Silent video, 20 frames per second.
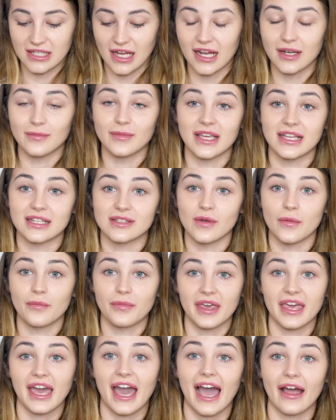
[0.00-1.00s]
are turning me into a
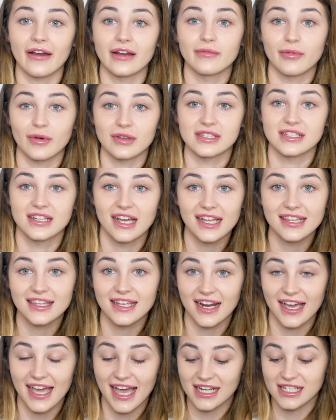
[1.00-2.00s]
bigger Harry Potter nerd
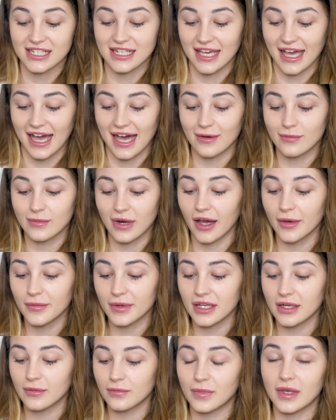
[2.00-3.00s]
than I actually am. I'm
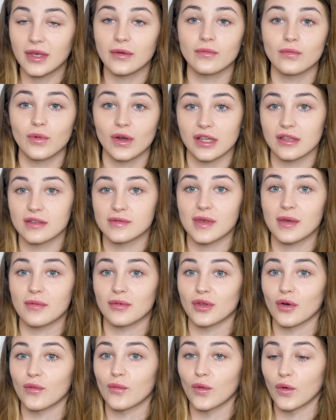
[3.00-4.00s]
going to be one of those
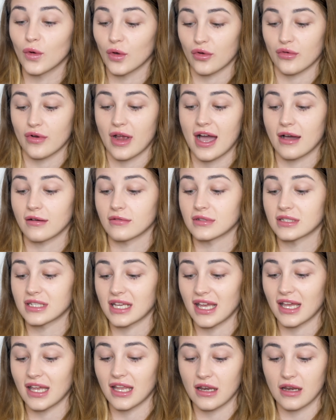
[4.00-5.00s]
people that walk around
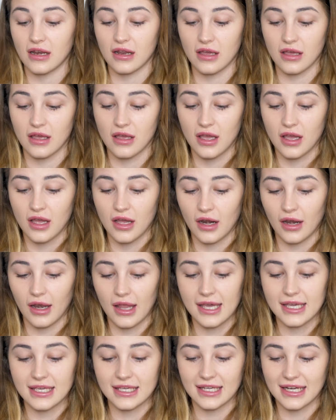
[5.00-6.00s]
in
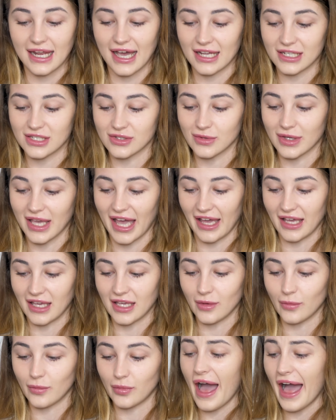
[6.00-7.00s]
like an actual
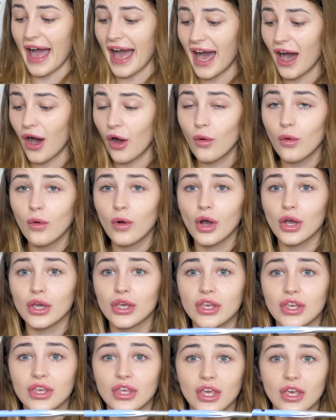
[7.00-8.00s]
cave. How
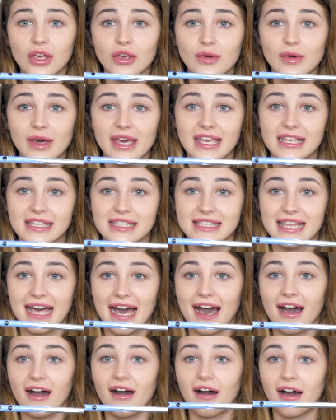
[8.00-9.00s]
cute is
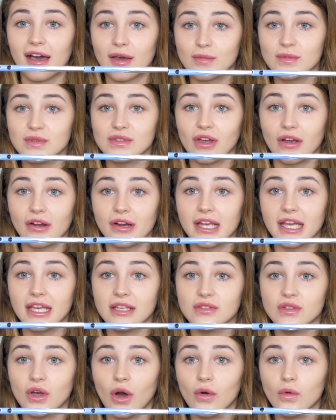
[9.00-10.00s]
that? I'm sorry,
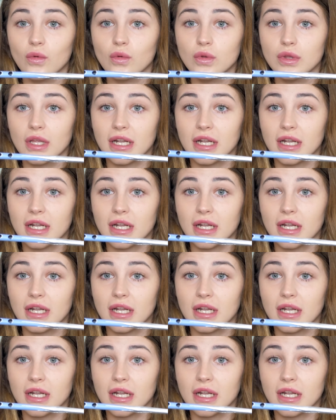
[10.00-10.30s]
it's got all